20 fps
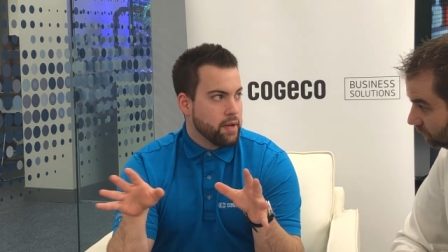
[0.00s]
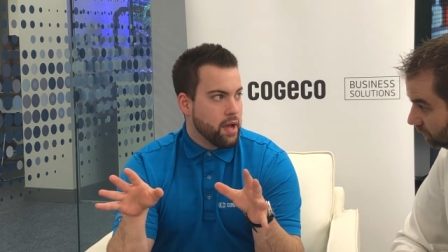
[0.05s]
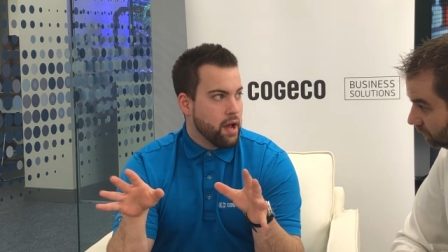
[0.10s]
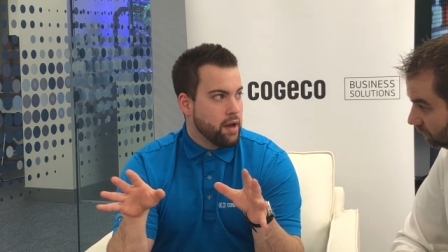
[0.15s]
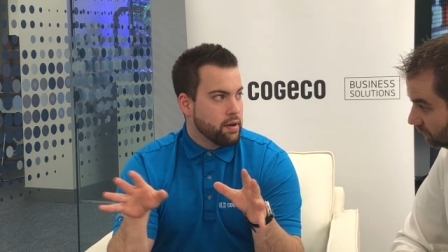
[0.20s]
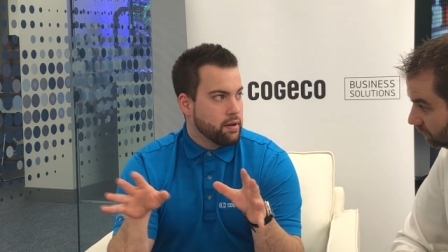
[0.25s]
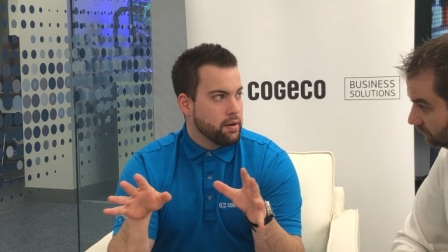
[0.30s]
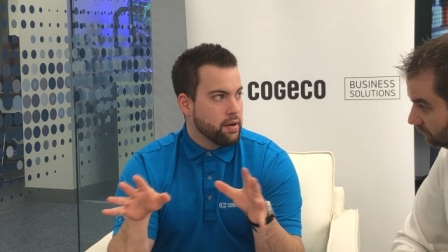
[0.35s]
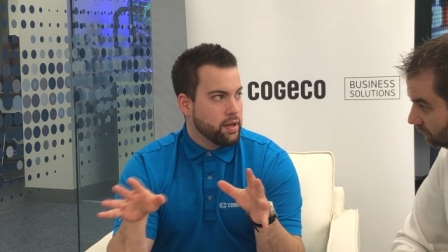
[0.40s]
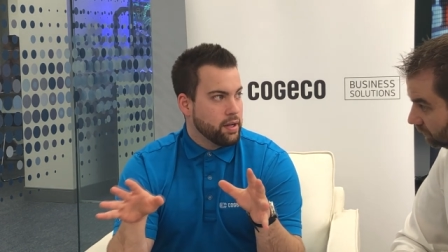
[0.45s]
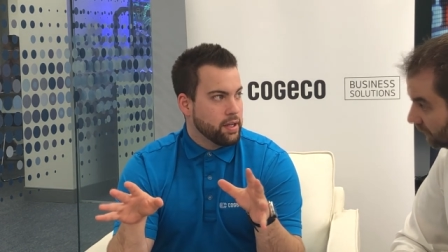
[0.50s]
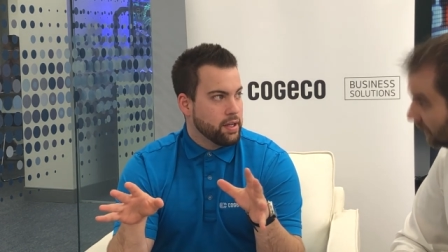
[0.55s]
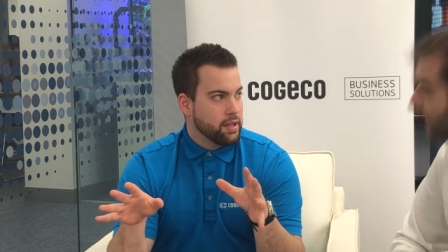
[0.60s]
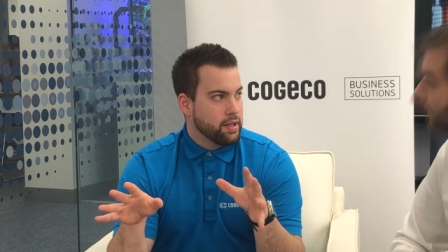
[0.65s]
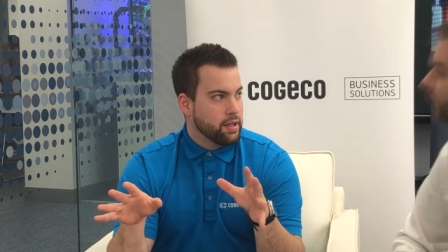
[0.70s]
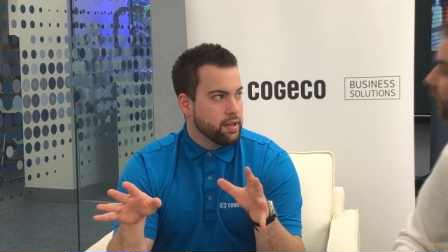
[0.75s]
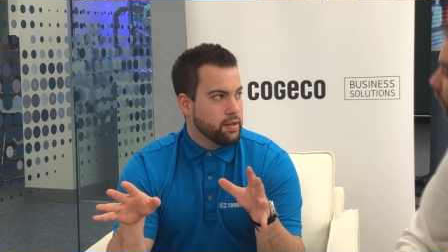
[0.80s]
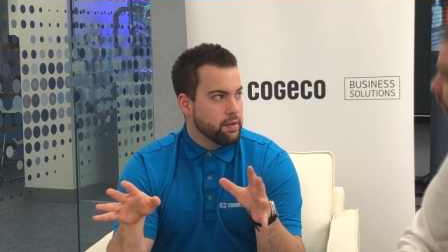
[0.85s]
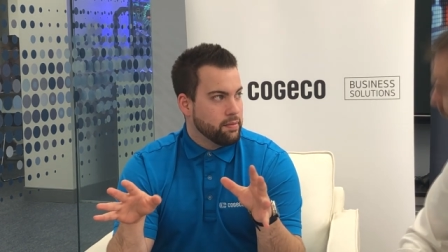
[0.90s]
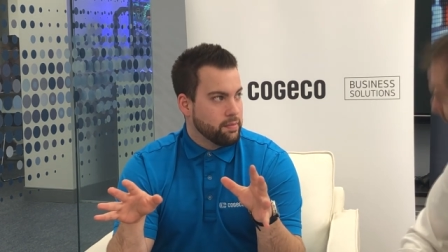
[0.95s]
yet.
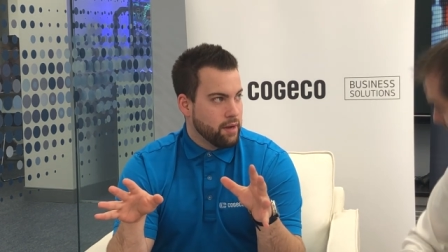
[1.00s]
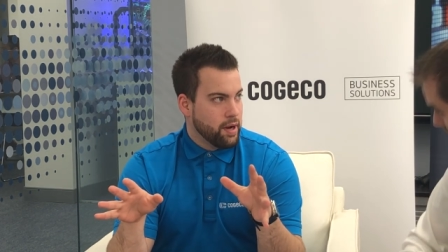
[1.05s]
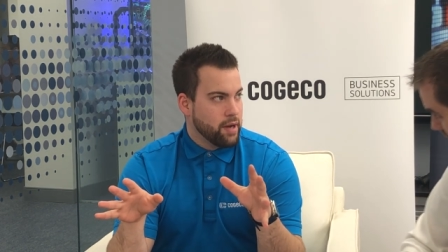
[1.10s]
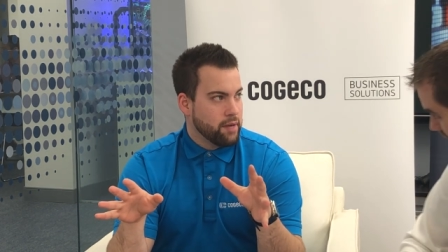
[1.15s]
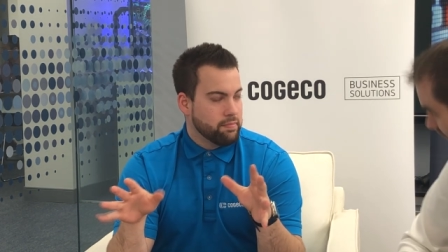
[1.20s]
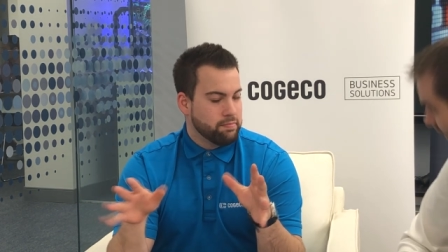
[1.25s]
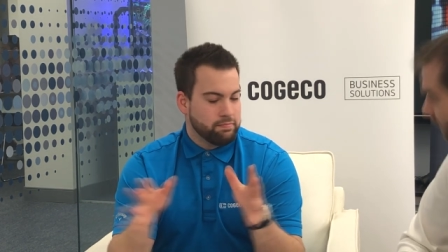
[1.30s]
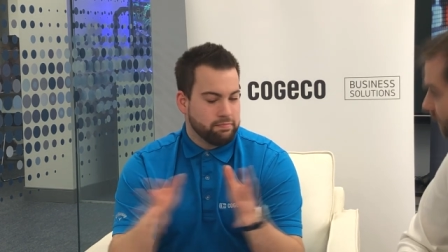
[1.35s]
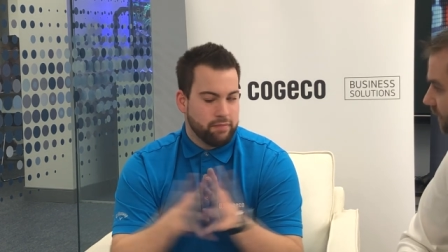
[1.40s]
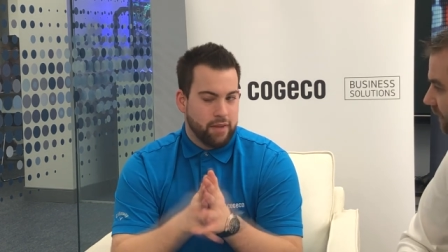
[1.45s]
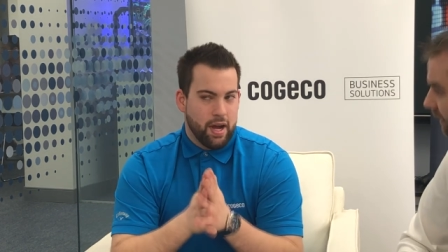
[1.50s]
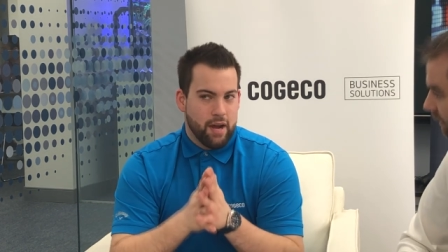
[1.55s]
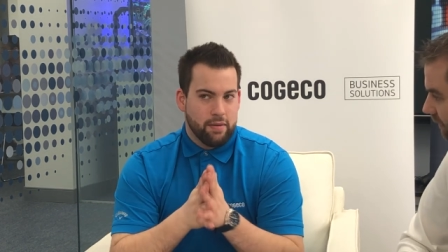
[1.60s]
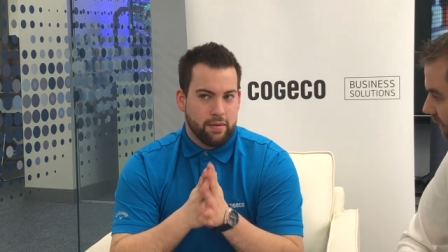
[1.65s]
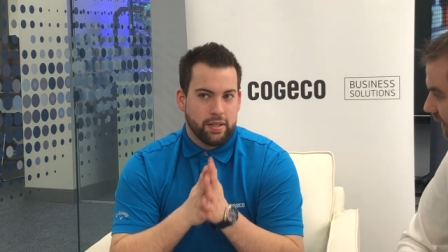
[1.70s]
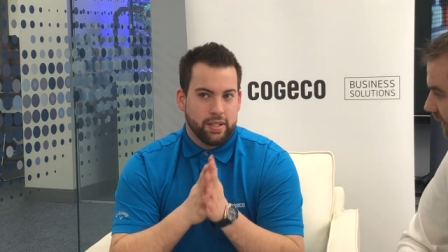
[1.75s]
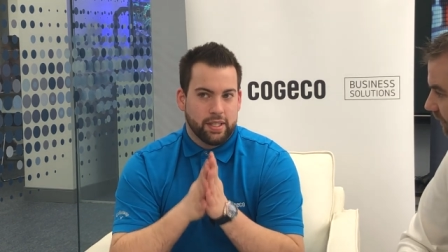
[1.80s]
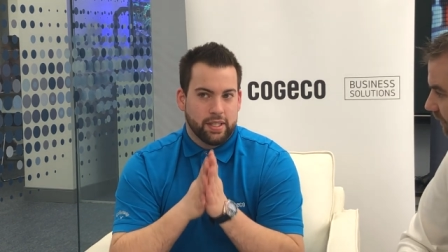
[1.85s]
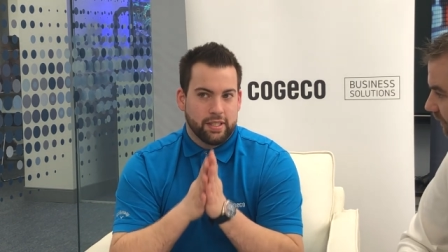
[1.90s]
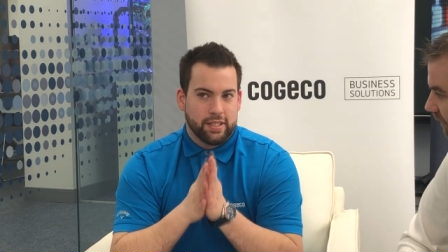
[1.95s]
Right, right, right. right I
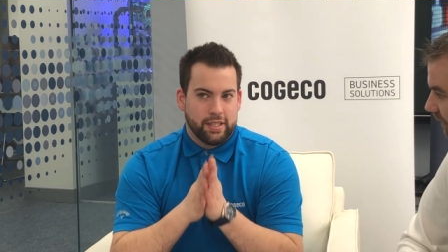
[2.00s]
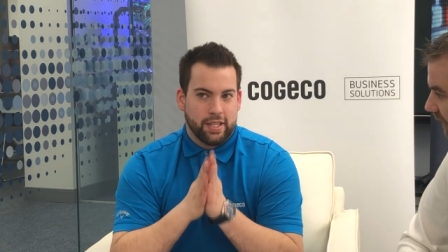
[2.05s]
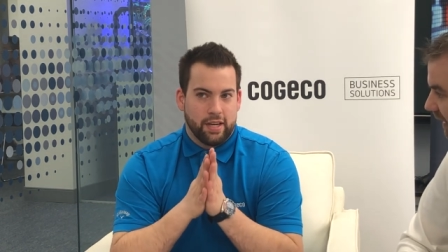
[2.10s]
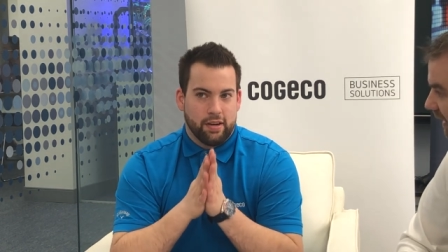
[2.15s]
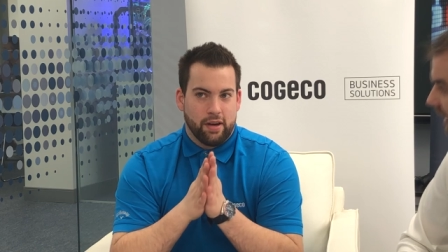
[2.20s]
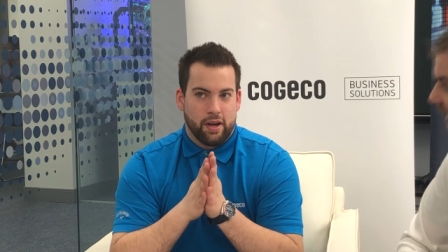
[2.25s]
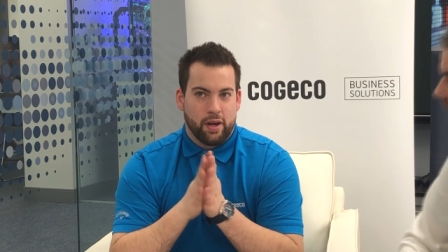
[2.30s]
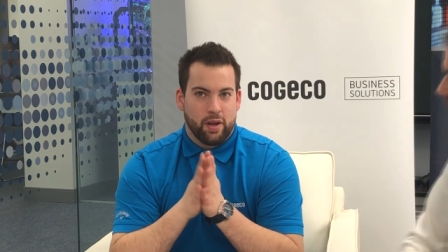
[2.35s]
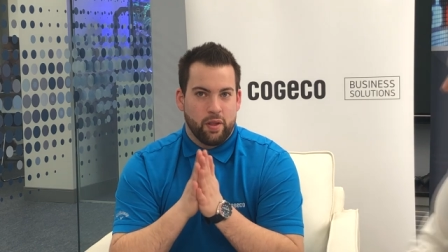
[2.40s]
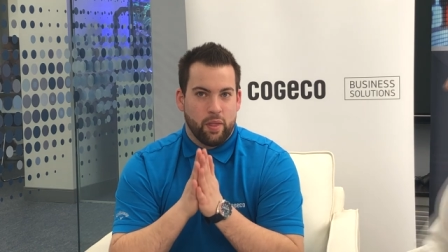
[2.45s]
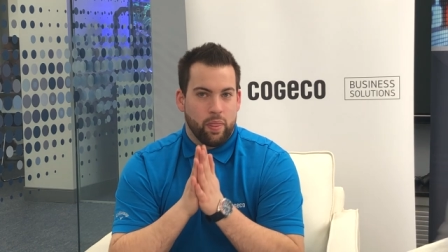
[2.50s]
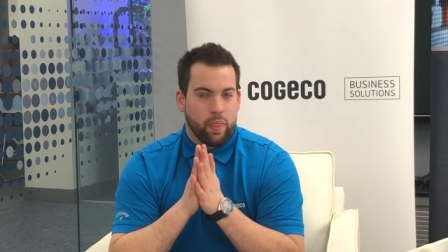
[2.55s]
wouldn't right. consider it.